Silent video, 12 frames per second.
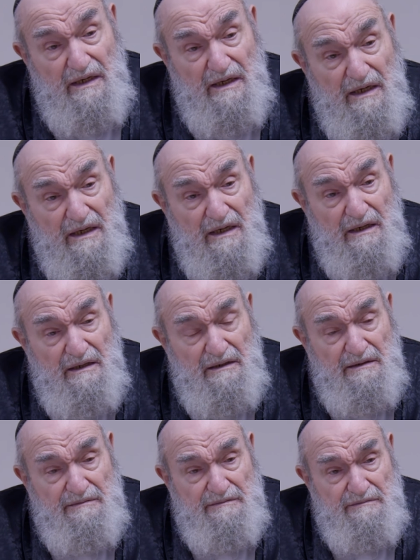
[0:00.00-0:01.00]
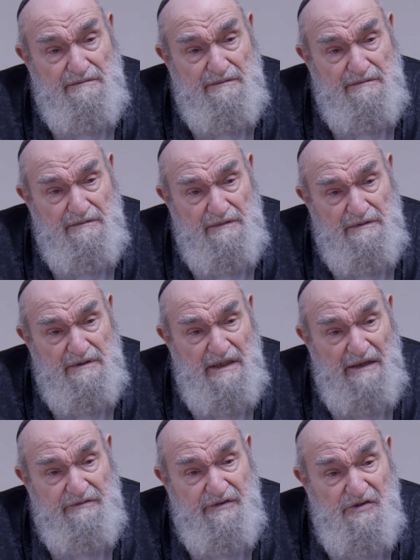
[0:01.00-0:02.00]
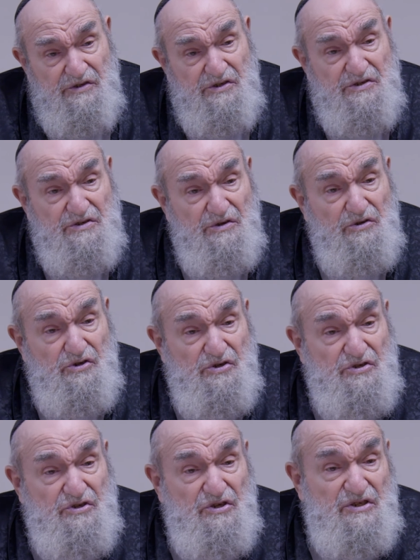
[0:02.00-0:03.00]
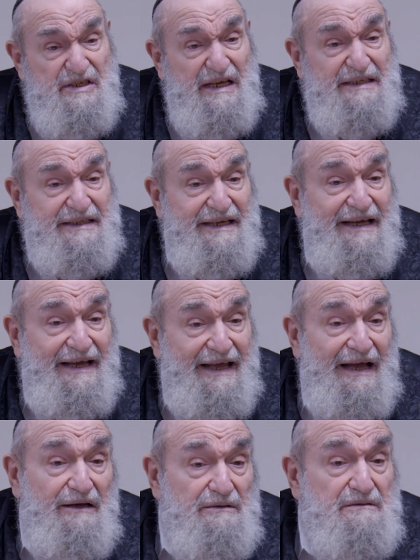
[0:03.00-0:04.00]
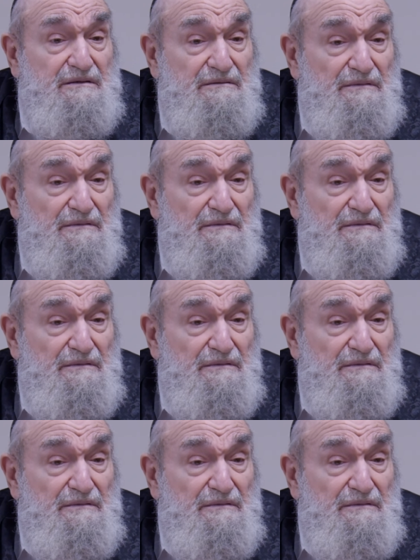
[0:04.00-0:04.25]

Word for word: Um, San Francisco just, just got the guy out.